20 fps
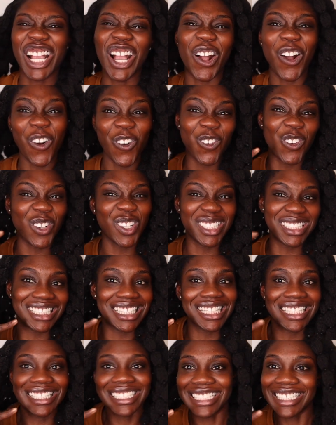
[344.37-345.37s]
gold
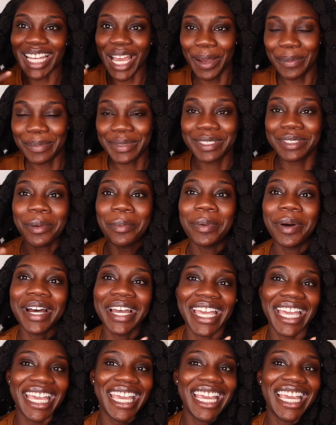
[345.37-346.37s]
gems to
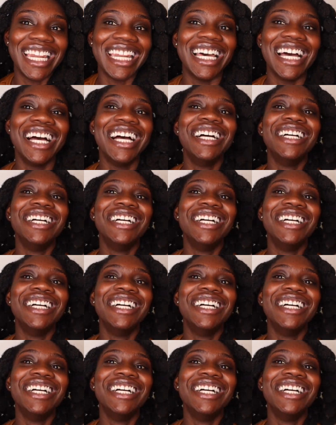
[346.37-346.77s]
put in.